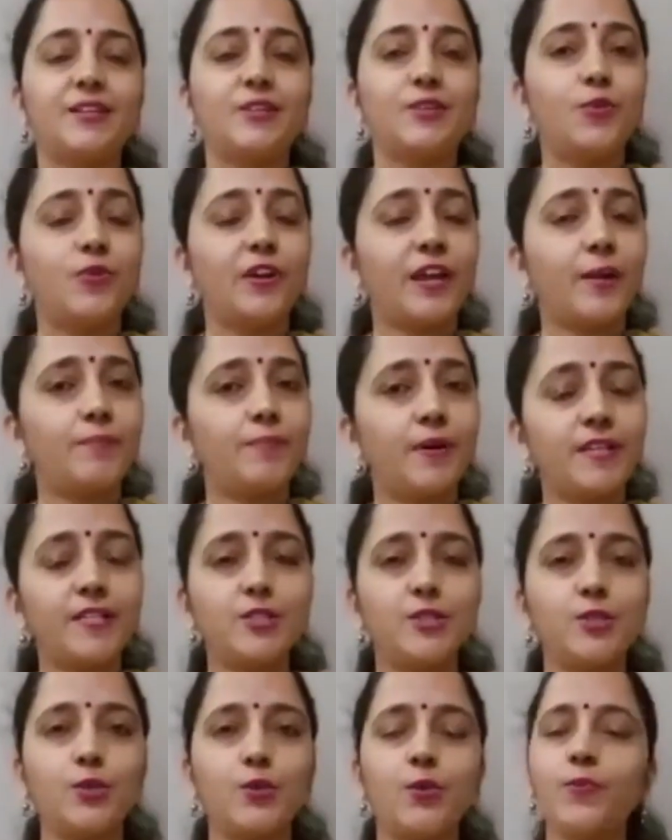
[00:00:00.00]
You can
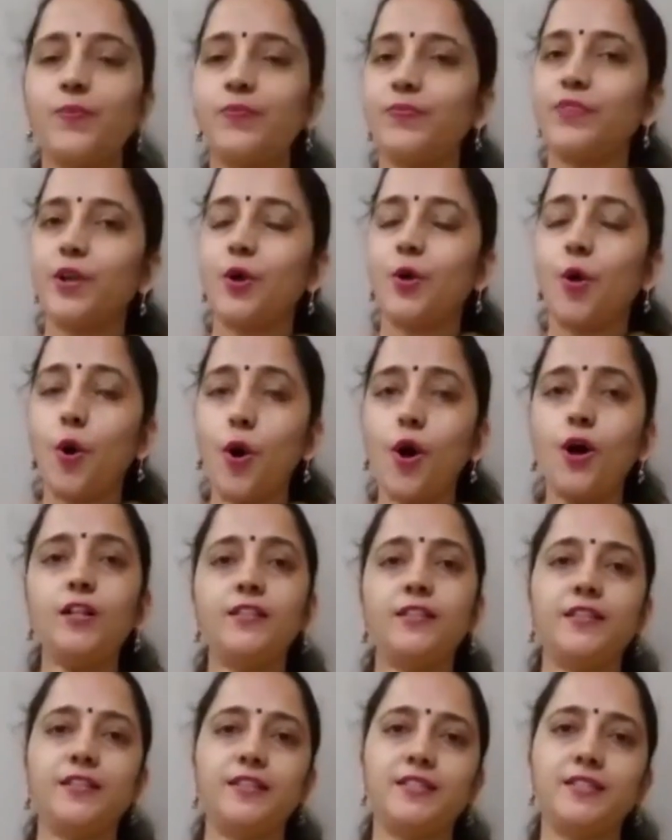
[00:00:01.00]
pursue all
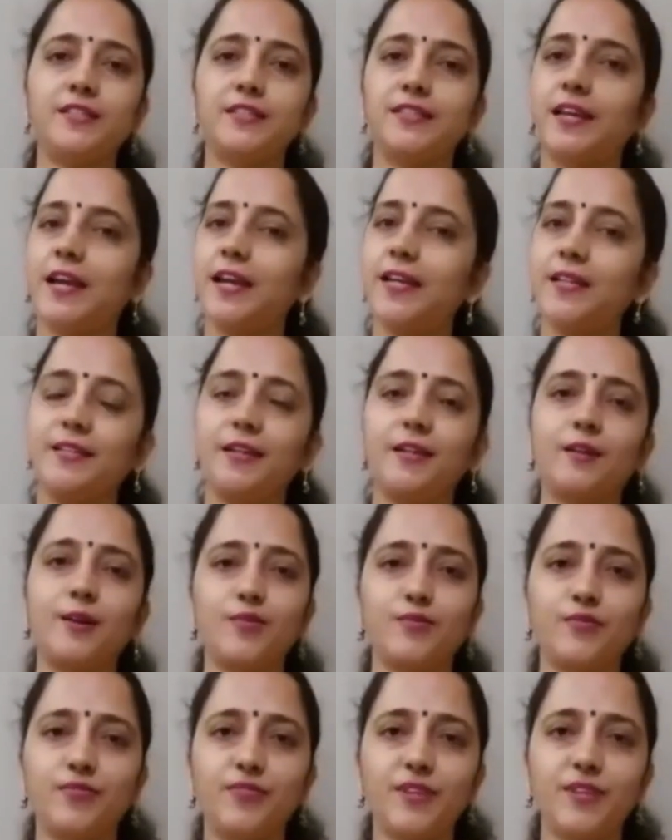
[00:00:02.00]
this at the
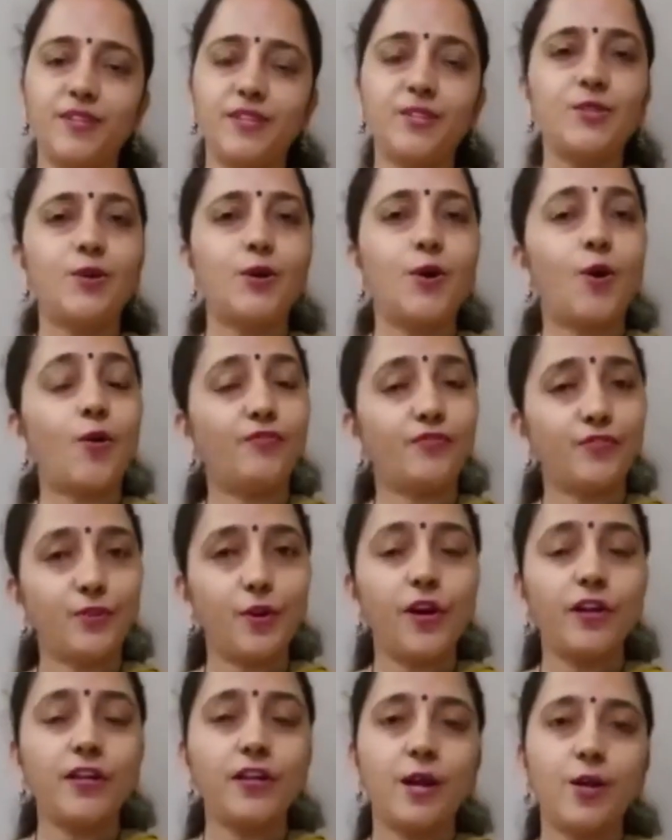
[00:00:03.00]
comfort of your
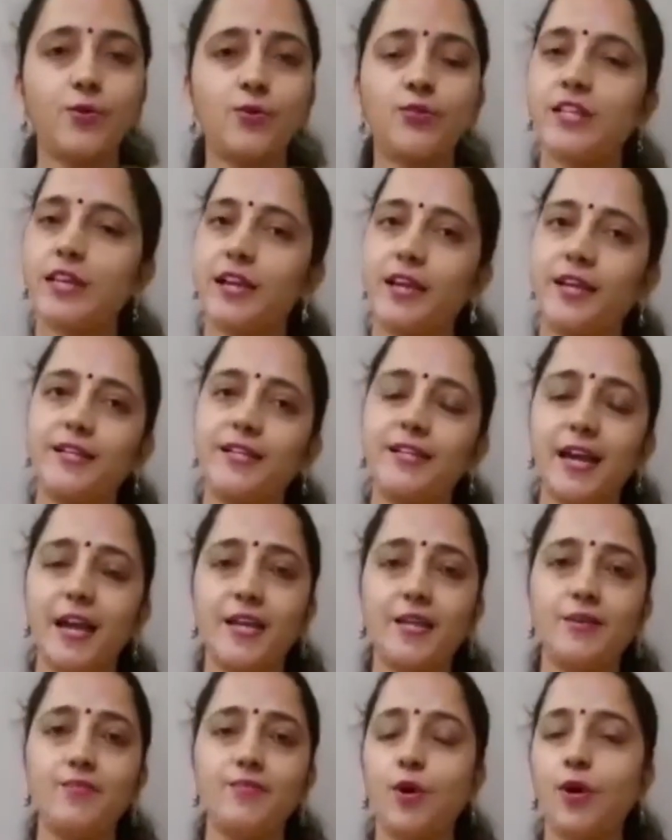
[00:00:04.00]
house and
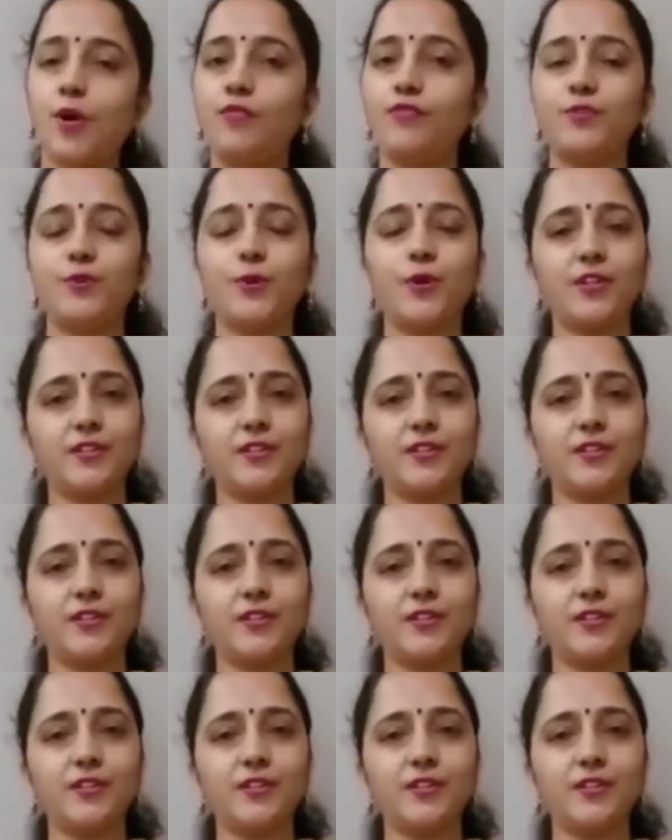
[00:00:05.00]
time of your